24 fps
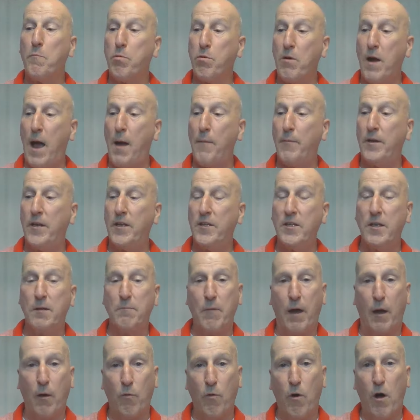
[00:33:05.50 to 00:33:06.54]
prominent in
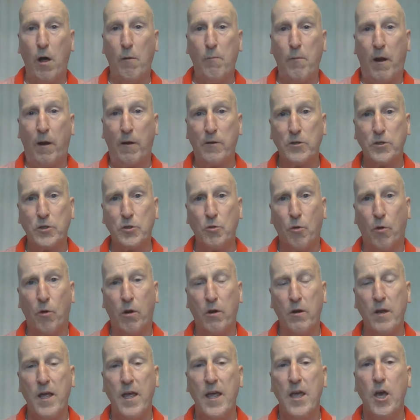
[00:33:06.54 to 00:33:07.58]
my Walmart
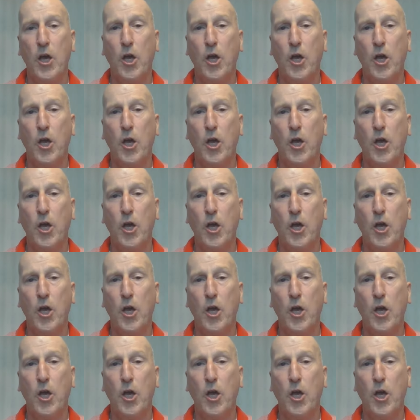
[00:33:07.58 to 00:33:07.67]
store.